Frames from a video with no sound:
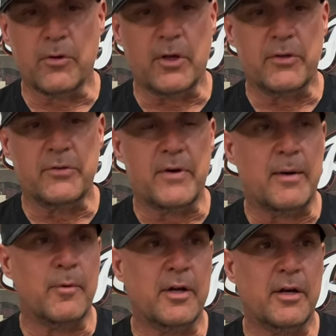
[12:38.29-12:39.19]
all these
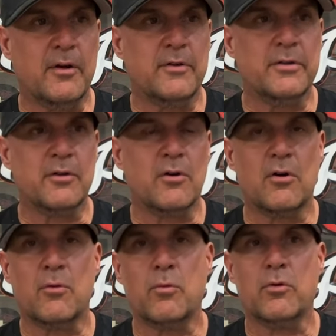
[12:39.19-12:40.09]
fabricators in the
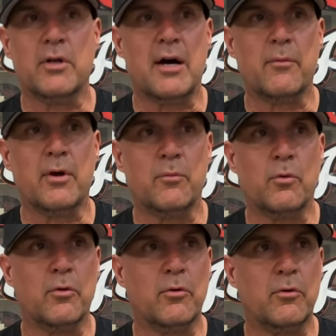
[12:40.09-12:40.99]
car world, hot rod
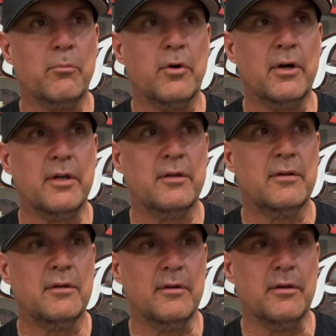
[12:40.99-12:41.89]
world, but,
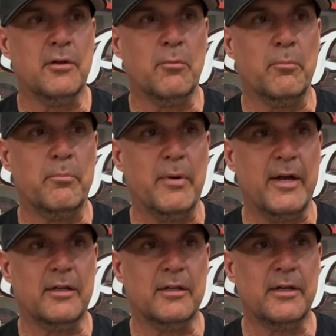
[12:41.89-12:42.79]
you know,
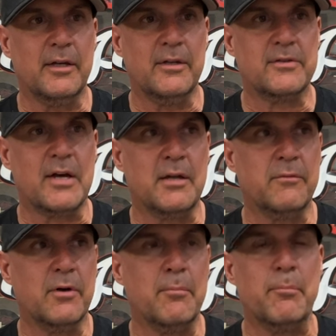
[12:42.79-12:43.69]
Baileigh's kind of
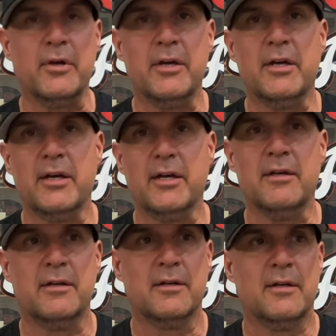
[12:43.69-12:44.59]
a
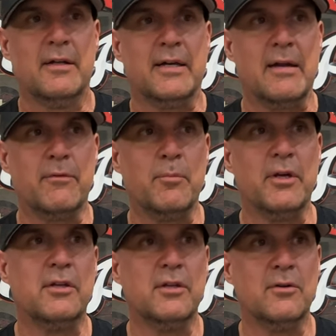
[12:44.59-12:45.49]

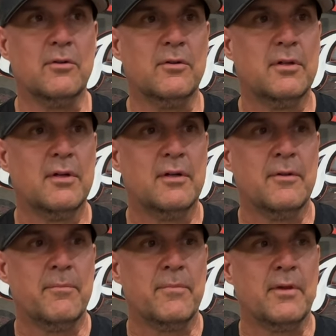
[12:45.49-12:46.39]
big deal
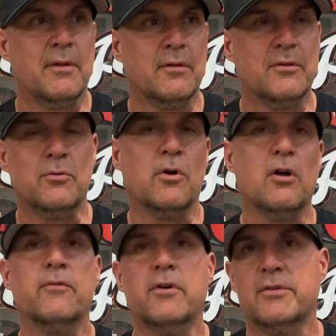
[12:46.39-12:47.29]
to
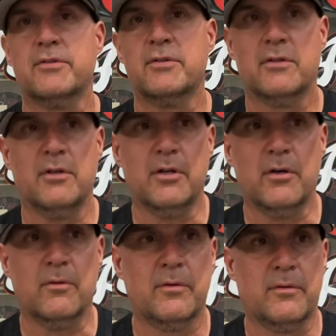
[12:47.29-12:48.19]
all of us, you know.